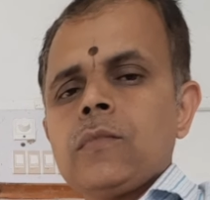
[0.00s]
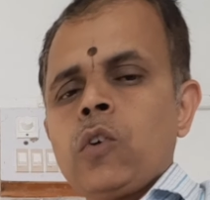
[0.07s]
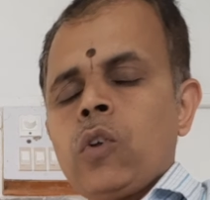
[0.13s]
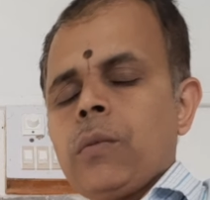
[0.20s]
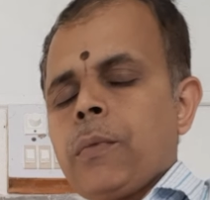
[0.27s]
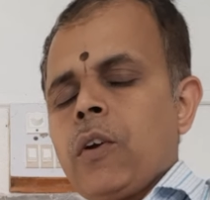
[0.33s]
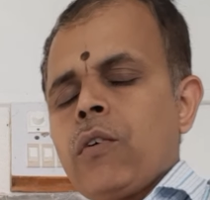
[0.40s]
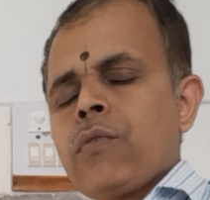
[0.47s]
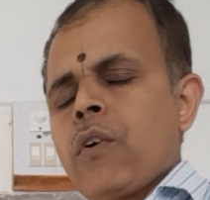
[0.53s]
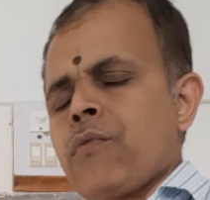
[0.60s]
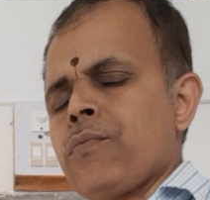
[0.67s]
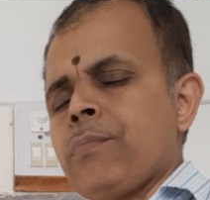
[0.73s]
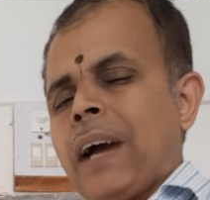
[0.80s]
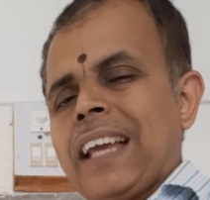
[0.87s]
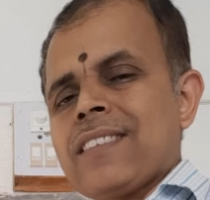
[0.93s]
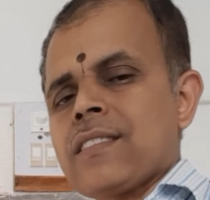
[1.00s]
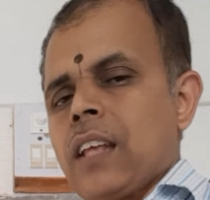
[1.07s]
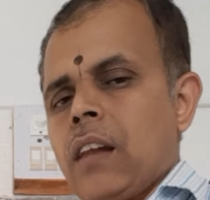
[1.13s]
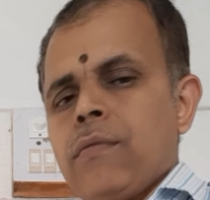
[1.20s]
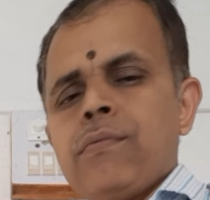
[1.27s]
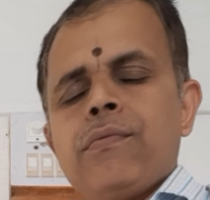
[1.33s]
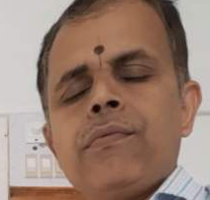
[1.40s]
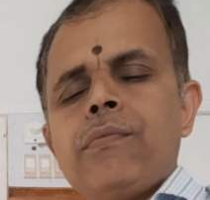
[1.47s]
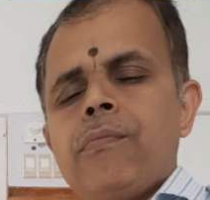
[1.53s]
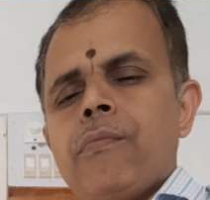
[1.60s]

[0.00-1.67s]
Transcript: on behalf of myself.